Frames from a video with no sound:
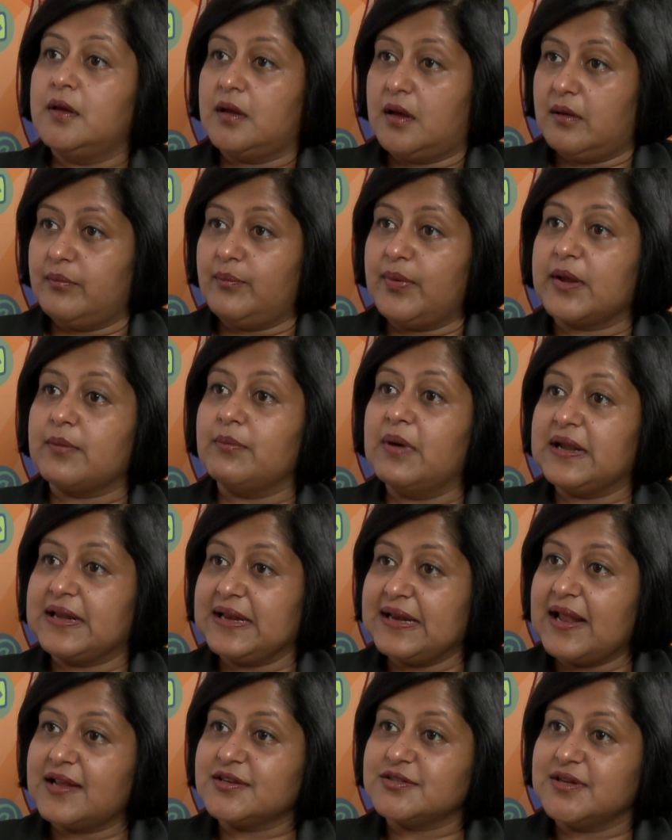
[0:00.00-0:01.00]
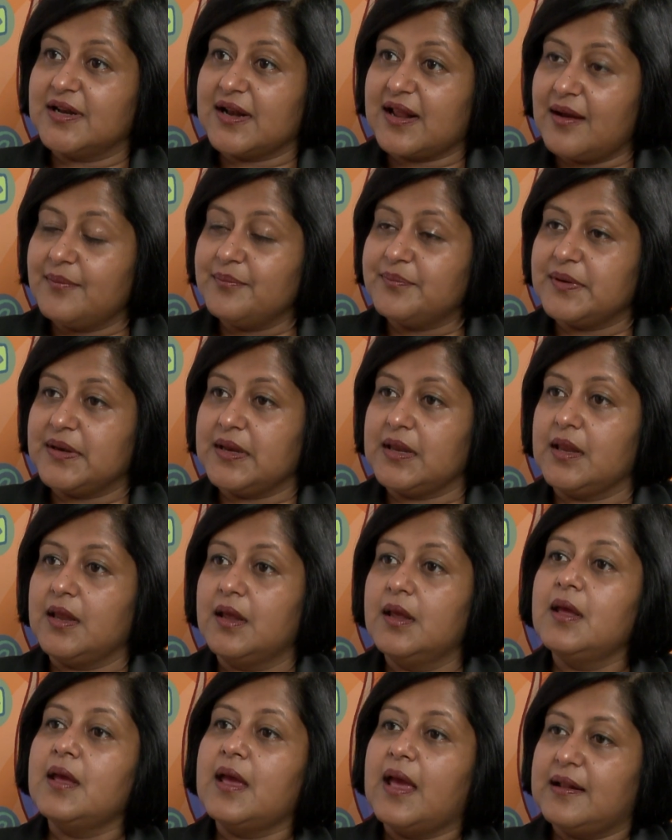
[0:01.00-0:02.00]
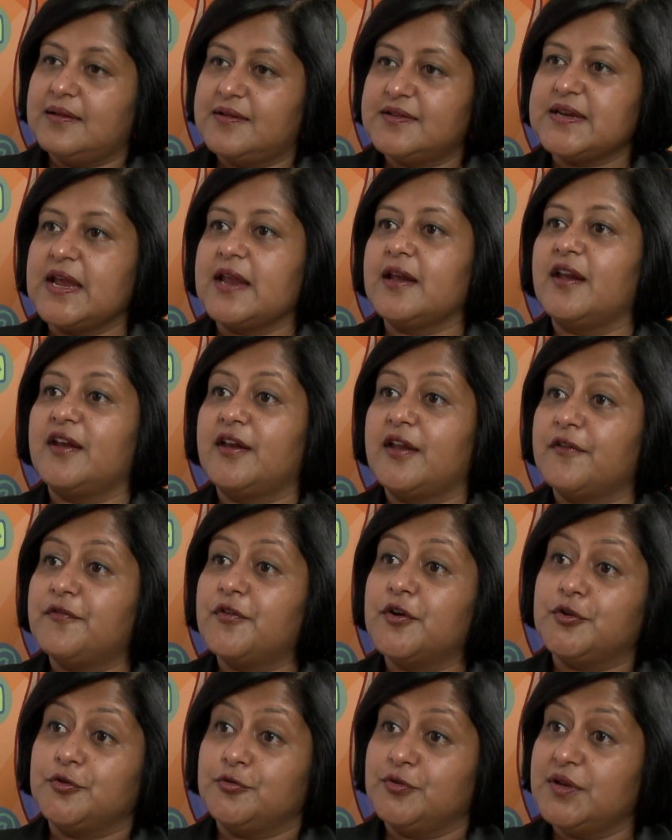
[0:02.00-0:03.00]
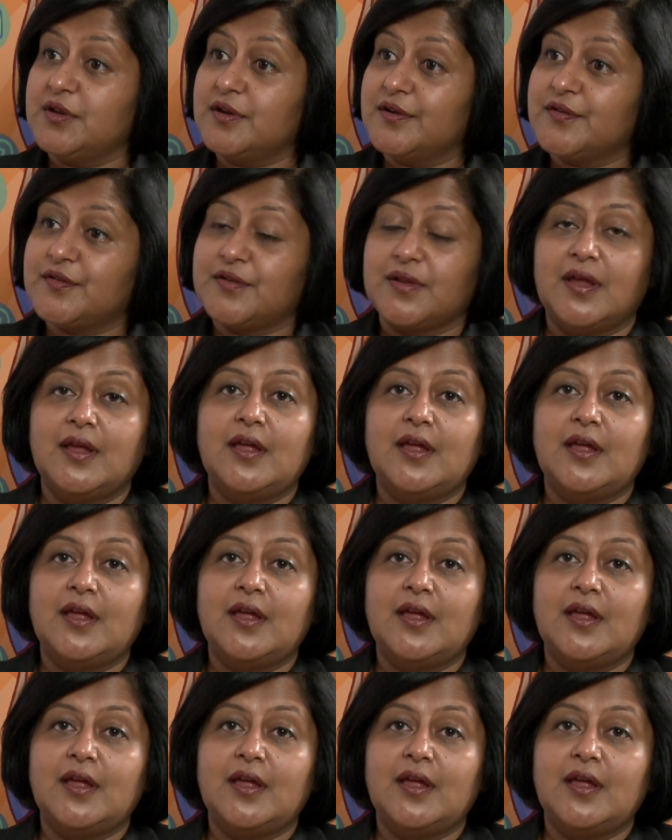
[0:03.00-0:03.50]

a big multinational company and stay in India for 2 years.